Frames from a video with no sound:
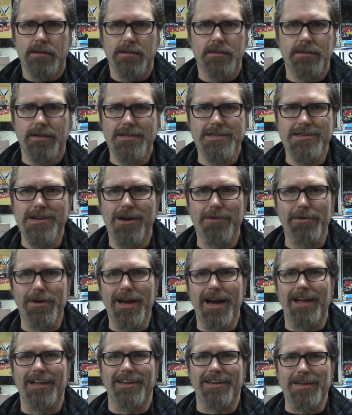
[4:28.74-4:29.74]
that's not
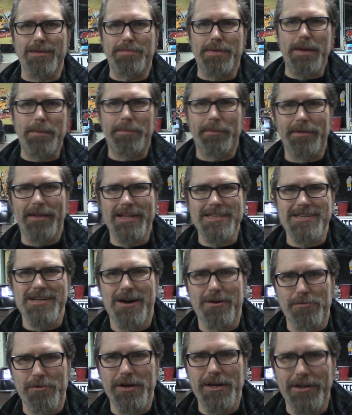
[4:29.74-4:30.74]
reality, people. That's
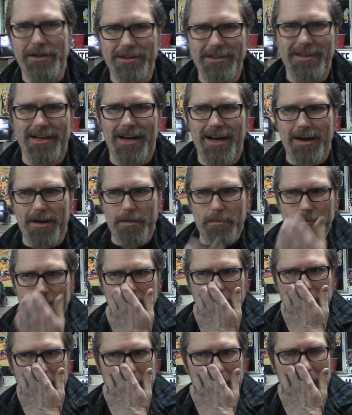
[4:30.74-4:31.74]
not real.